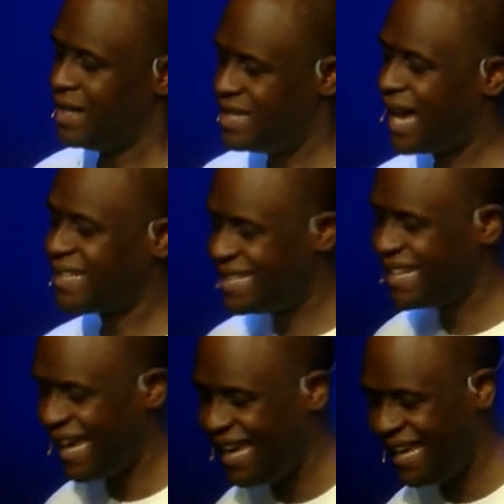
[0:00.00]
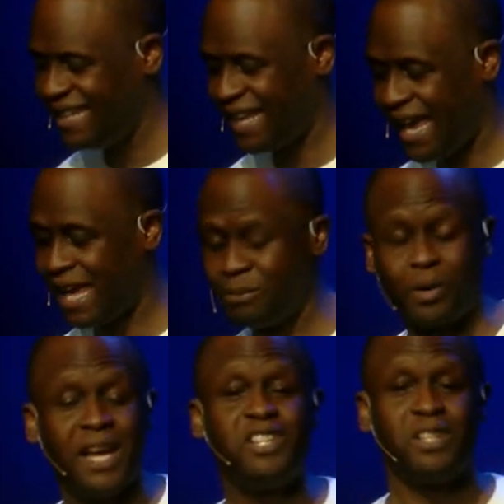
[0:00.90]
not to gain the
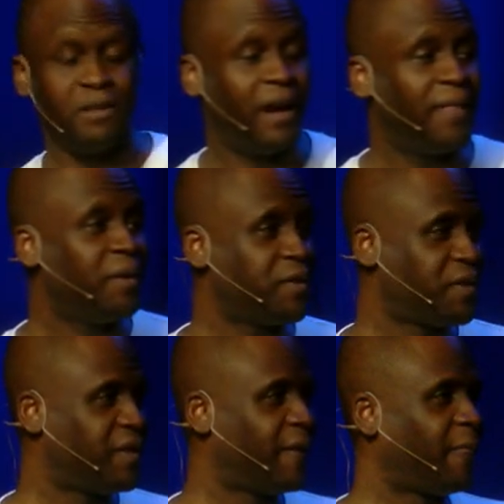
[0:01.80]
admiration of others.